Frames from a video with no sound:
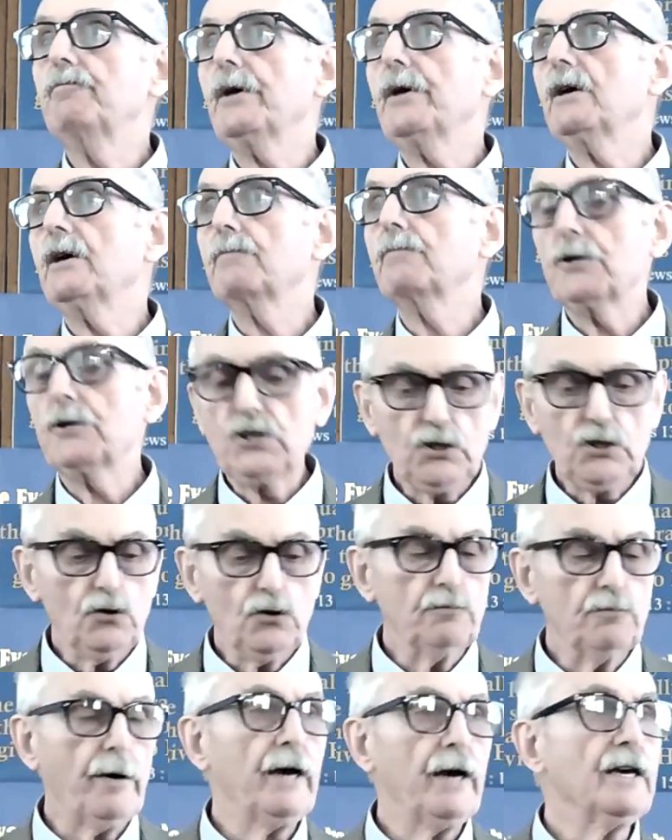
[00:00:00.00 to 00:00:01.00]
being
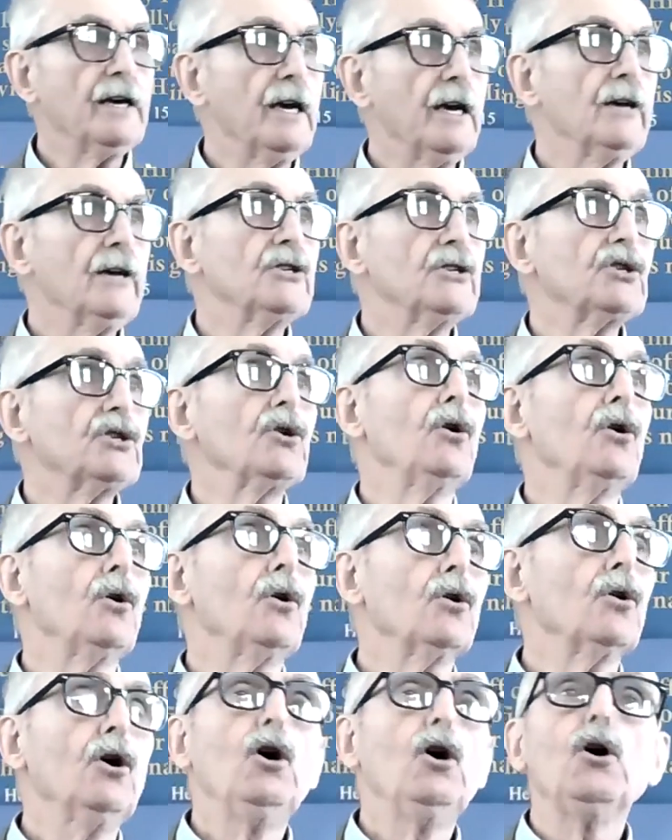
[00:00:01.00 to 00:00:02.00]
pursued by King
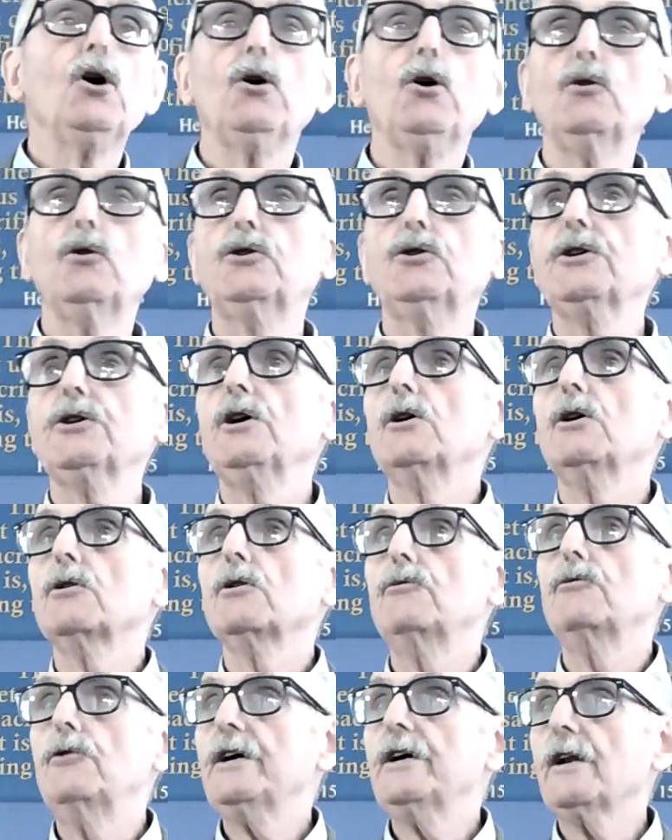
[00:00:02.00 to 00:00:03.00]
Saul, who'd
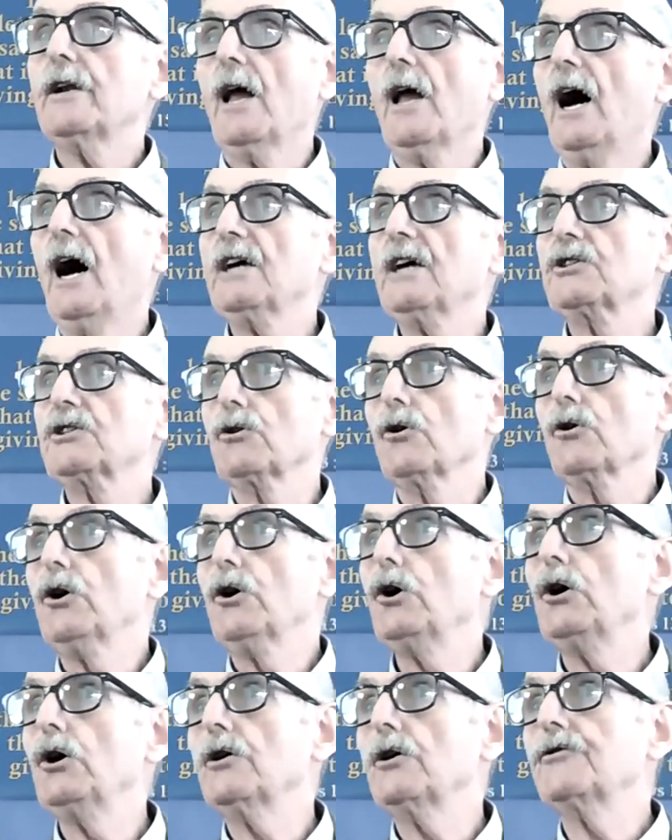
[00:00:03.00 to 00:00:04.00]
realized or
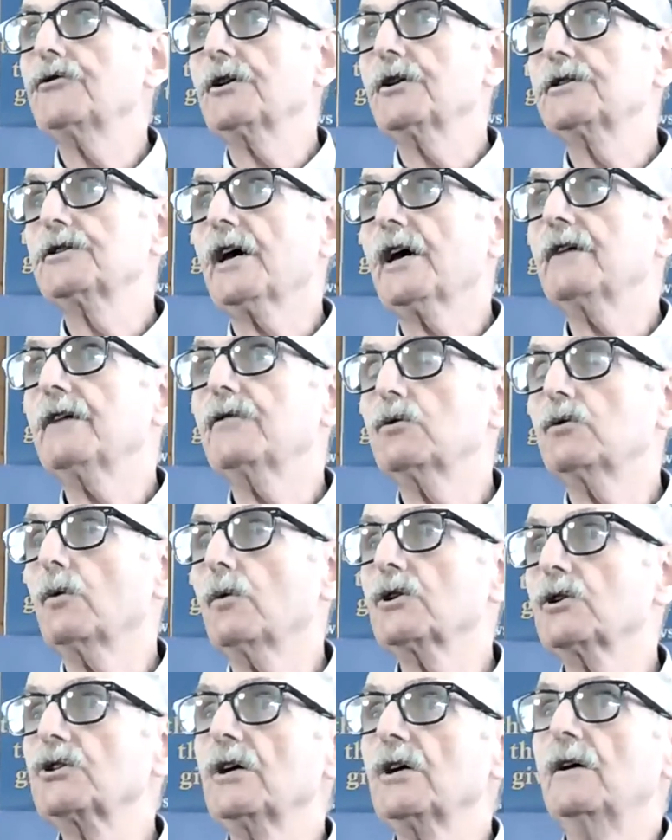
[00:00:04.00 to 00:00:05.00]
heard that David
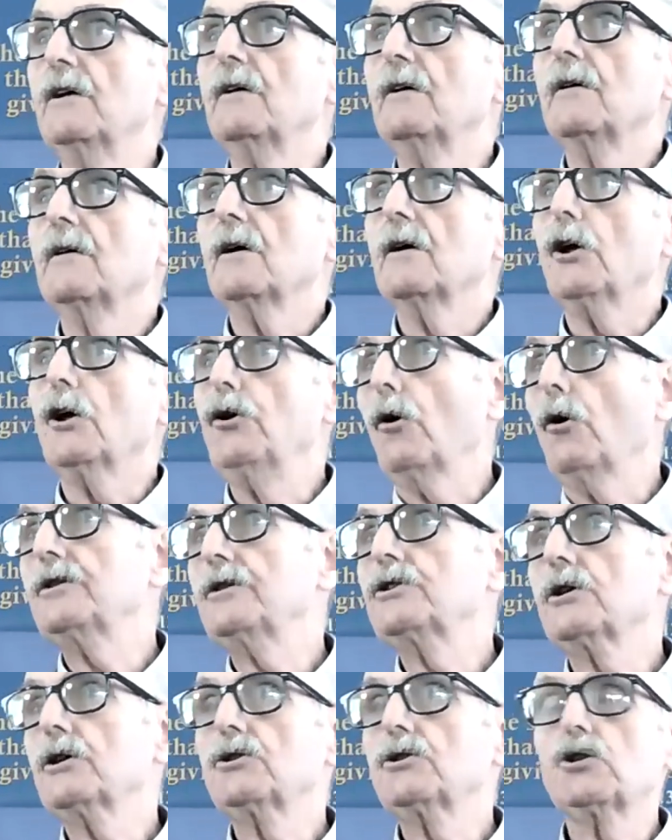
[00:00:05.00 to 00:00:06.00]
was
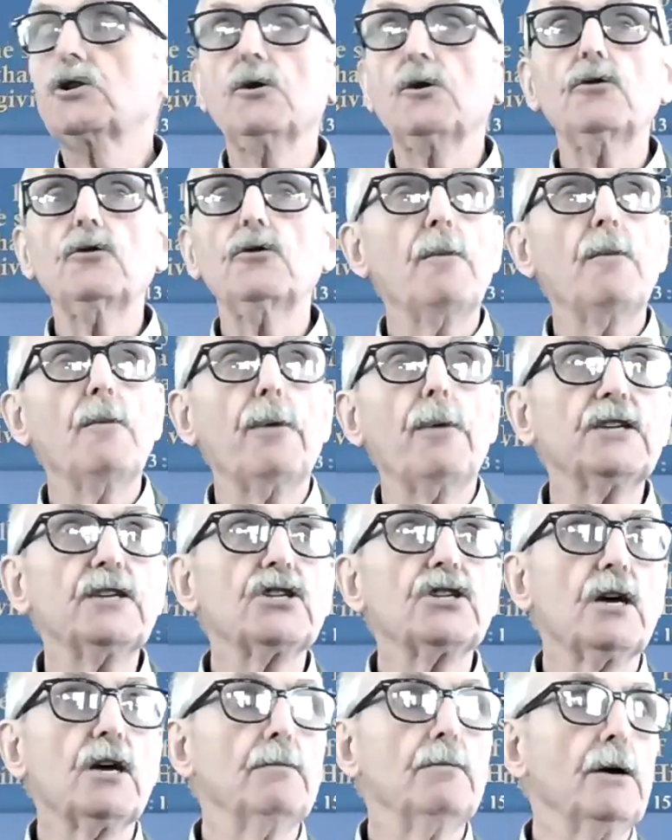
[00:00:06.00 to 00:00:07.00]
anointed to
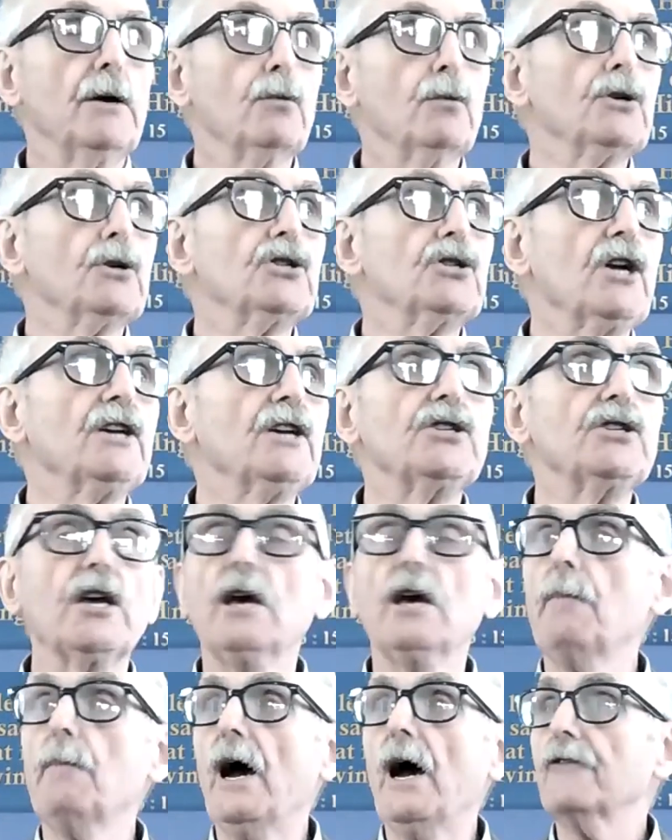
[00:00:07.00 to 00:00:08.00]
replace him and was chasing
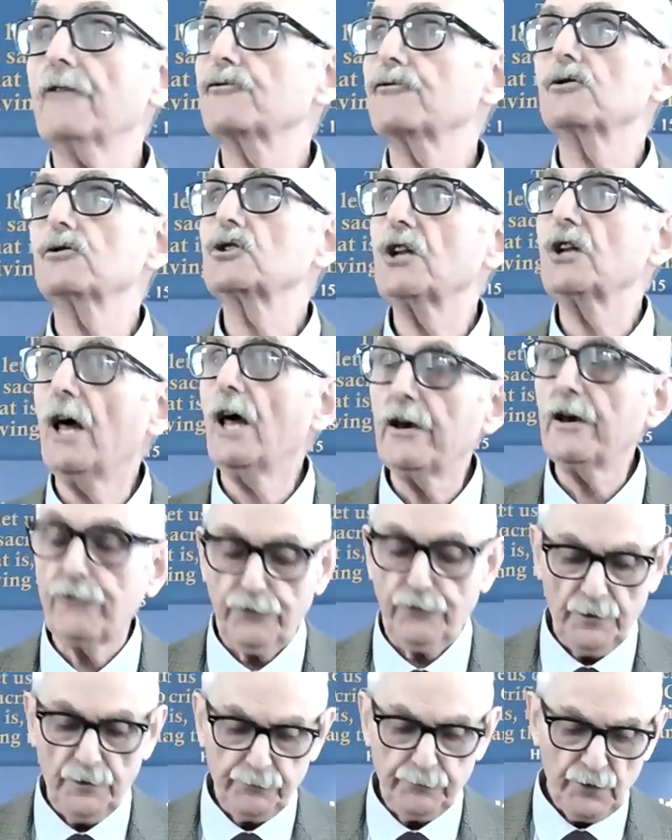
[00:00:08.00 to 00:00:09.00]
him after his life,
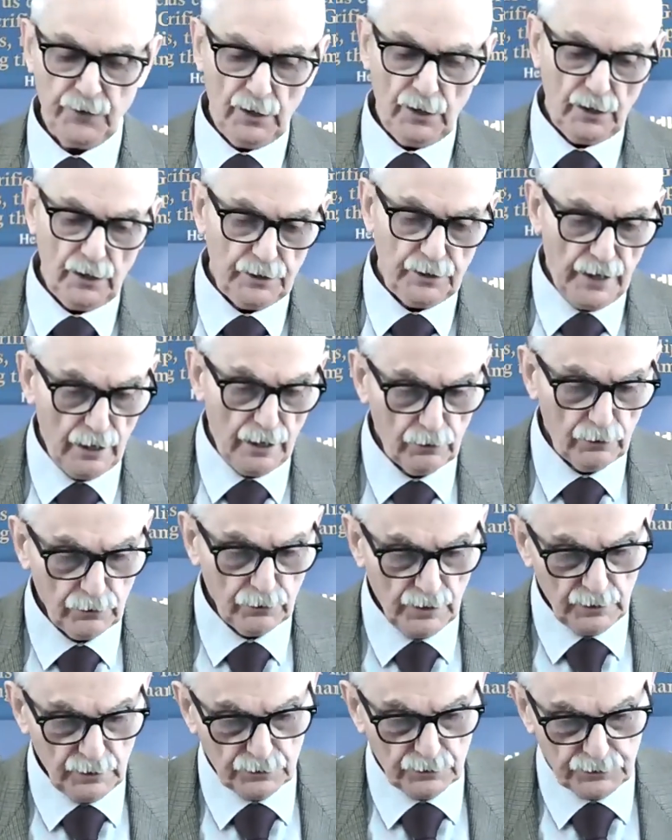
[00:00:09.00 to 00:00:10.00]
and
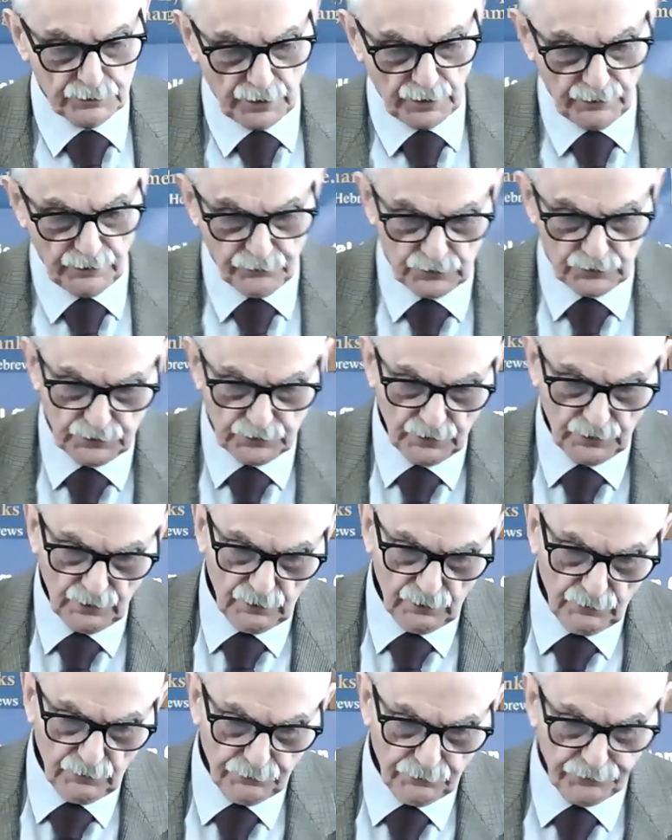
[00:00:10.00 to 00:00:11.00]
how David
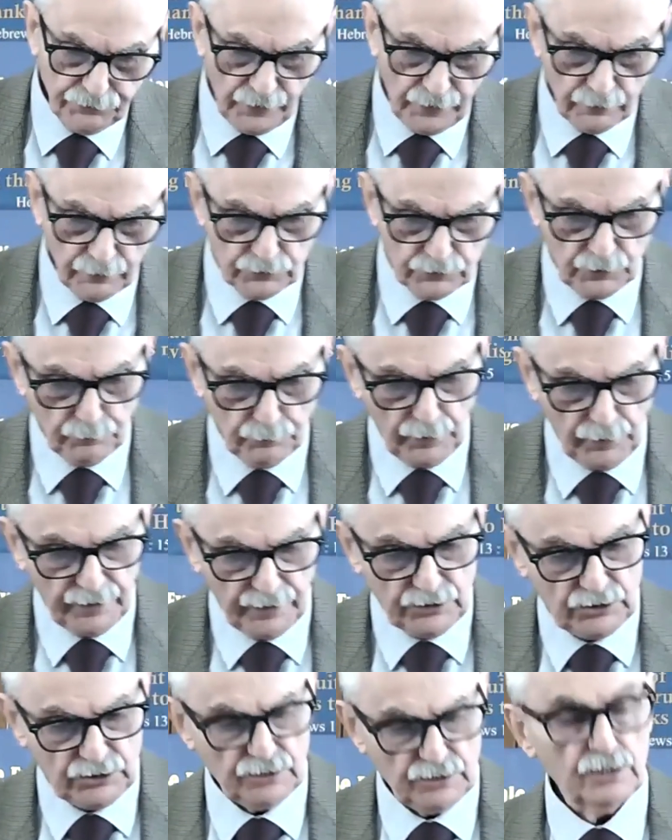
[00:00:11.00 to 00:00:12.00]
found a
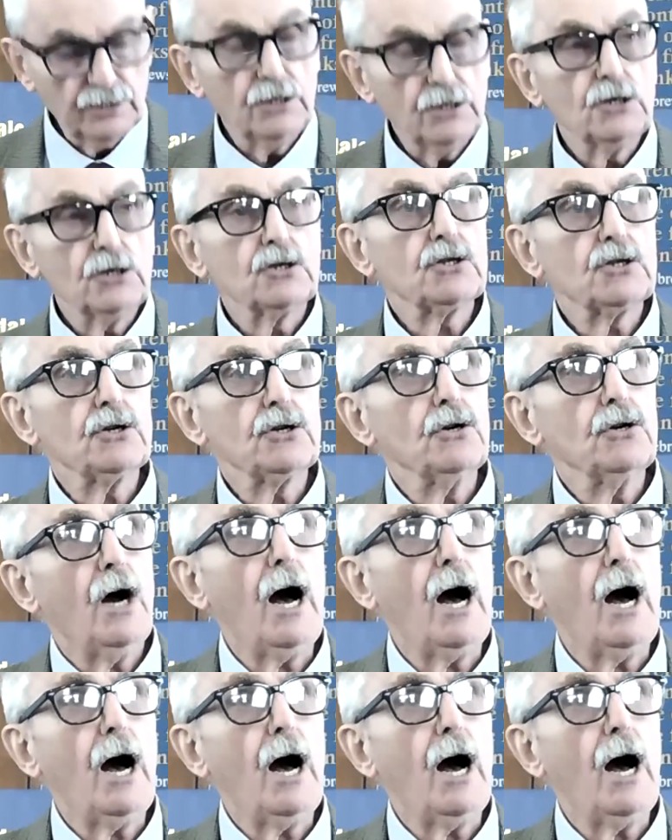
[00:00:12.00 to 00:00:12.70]
place to